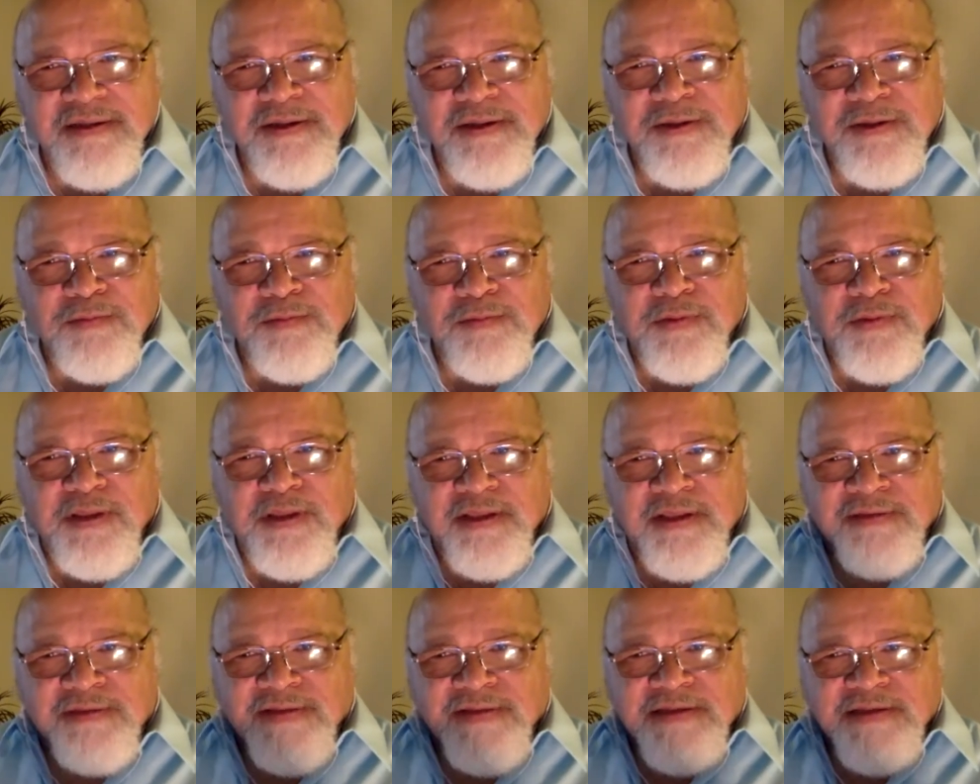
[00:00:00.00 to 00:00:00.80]
with a
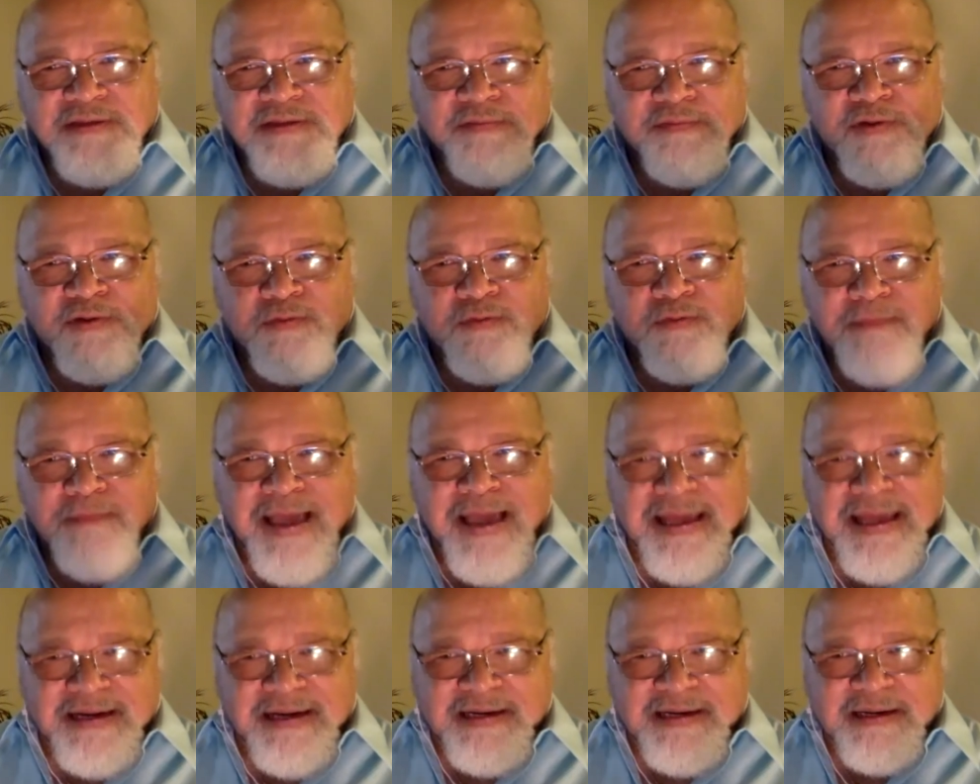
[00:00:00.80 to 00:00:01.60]
sense of
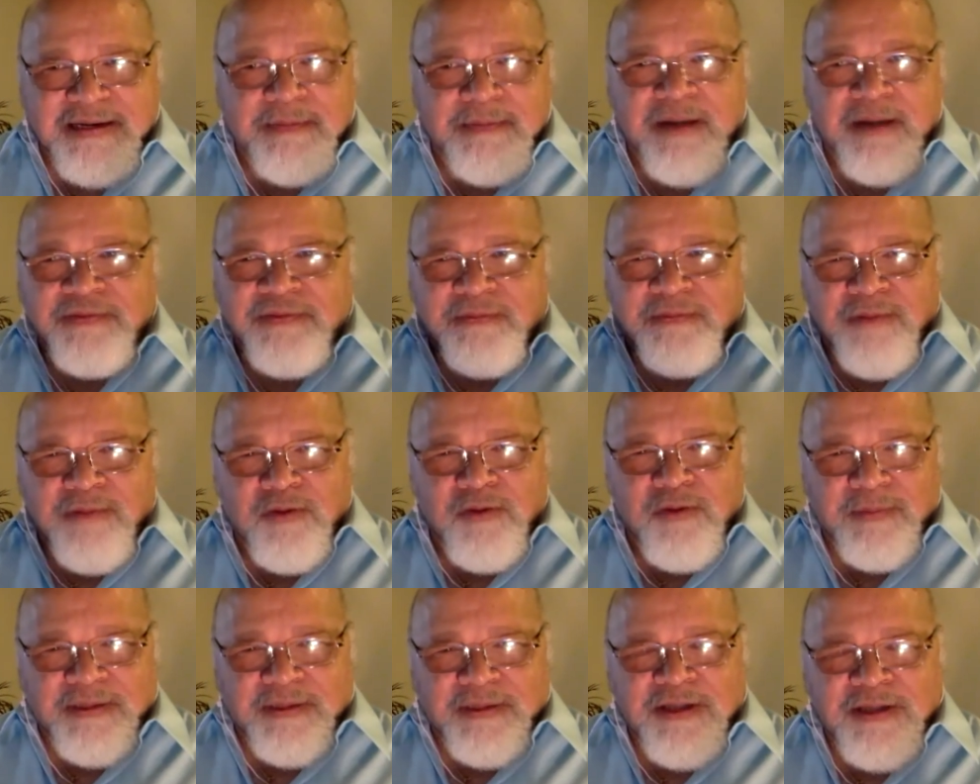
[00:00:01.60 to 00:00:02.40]
humanity about the
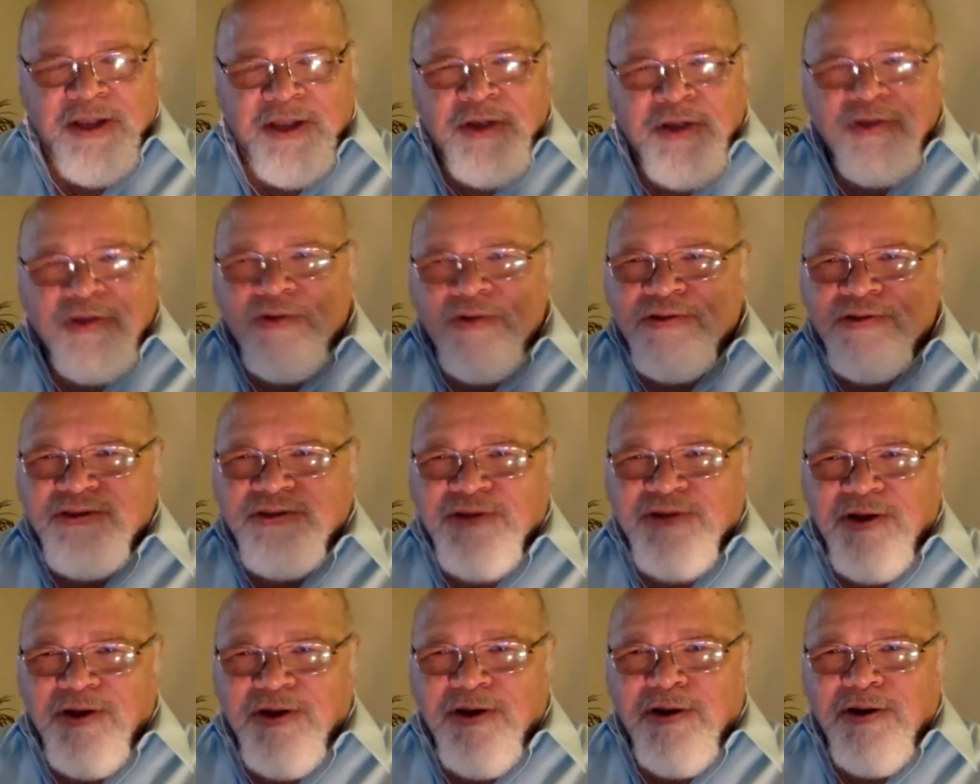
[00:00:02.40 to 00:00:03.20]
moment? You
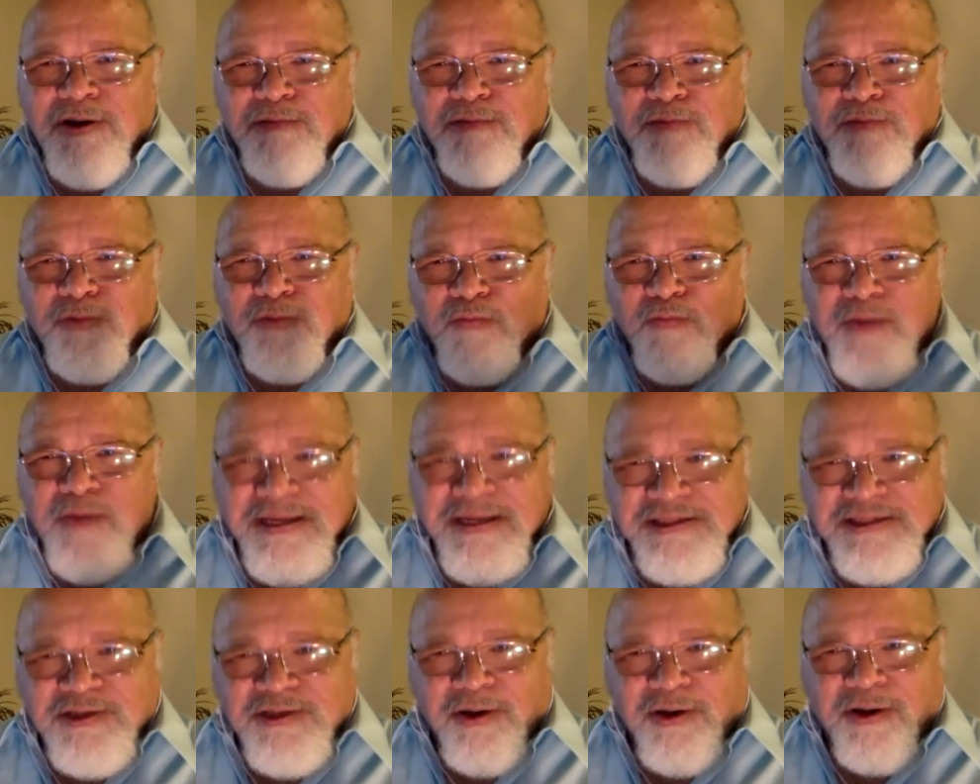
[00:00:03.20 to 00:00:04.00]
saw what we
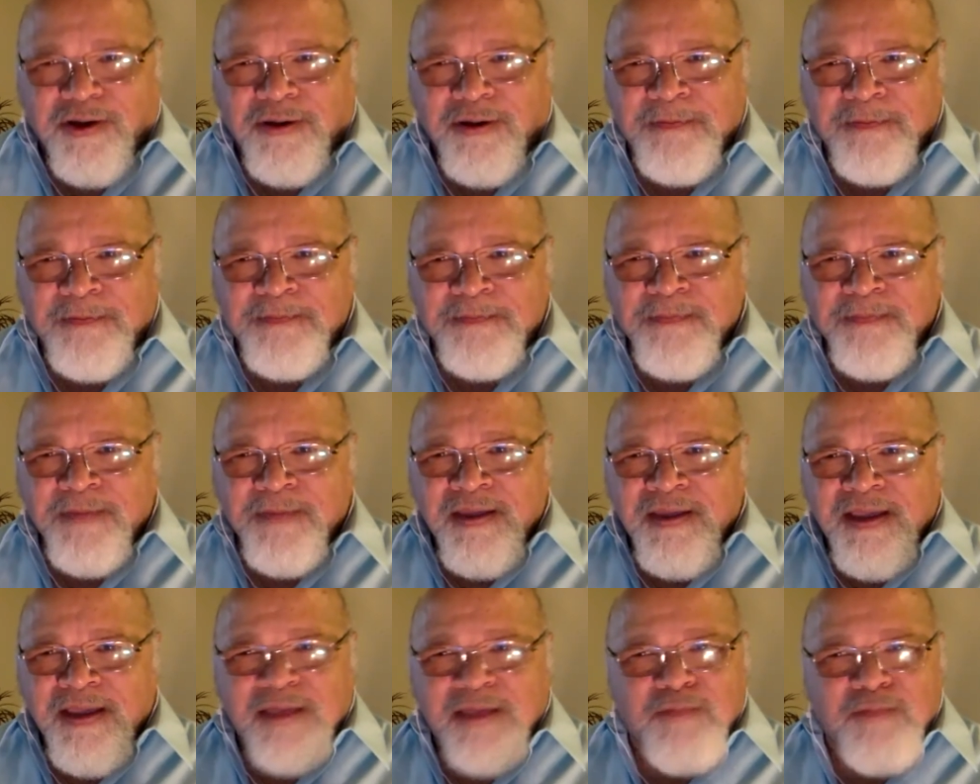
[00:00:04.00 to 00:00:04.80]
saw,
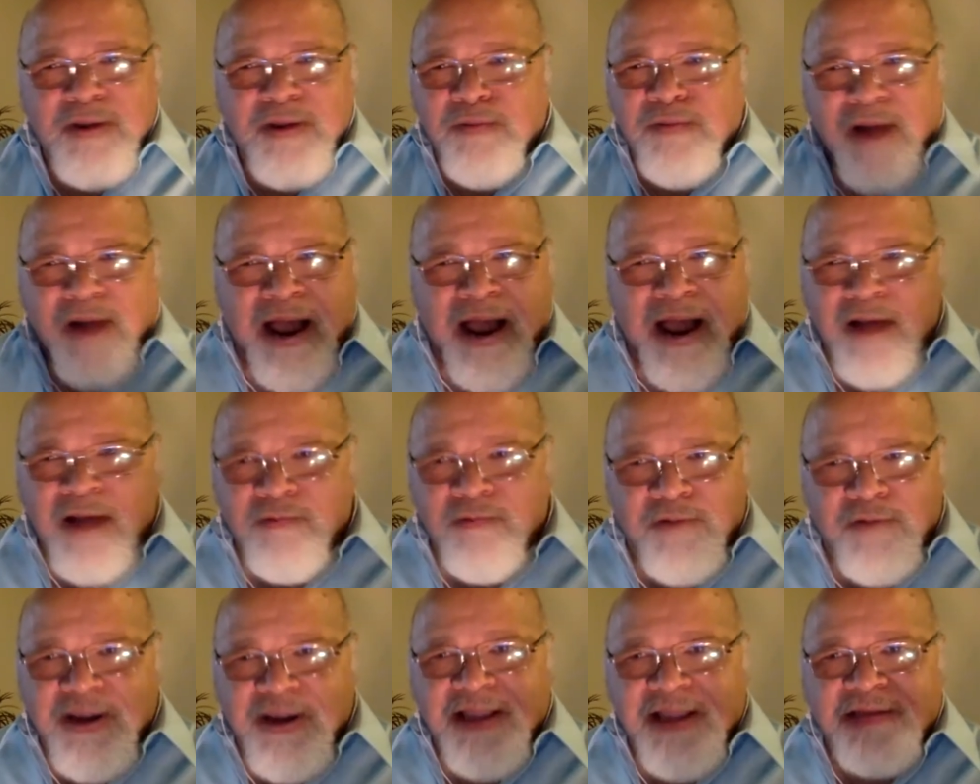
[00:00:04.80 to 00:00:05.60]
and we were
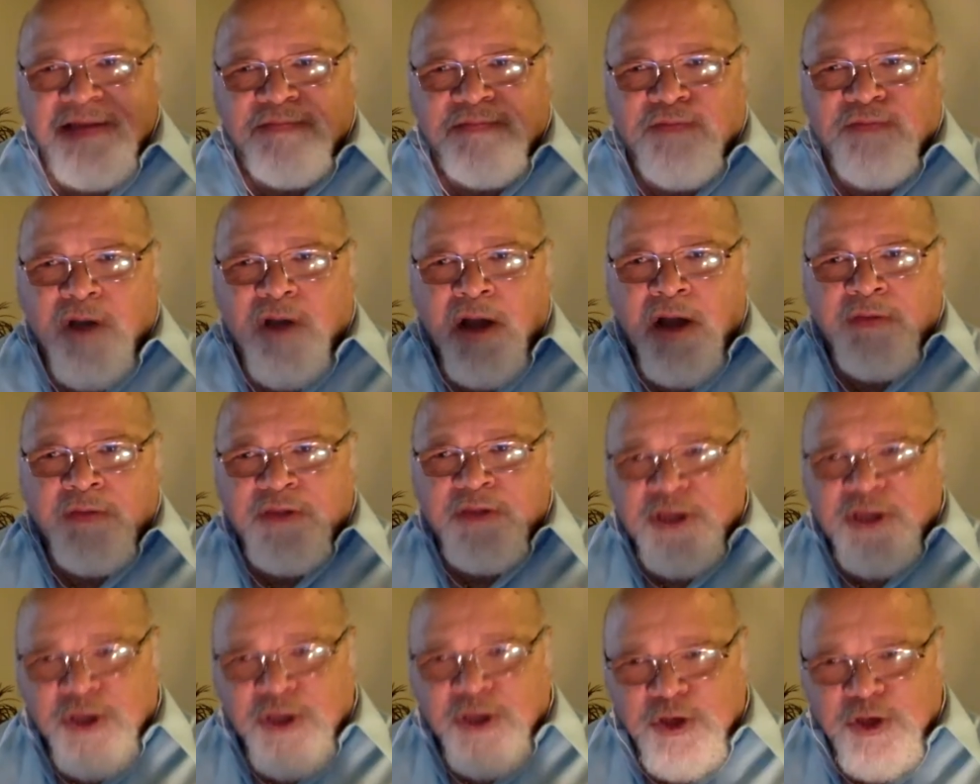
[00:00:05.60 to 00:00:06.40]
outraged on the
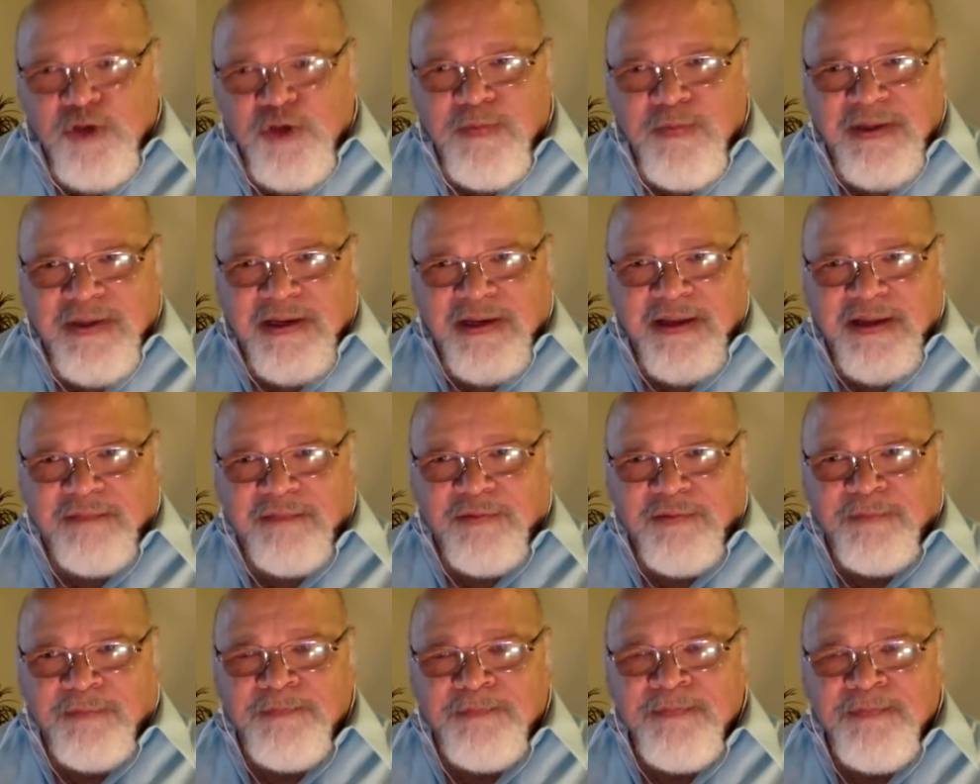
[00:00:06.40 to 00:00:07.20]
human level.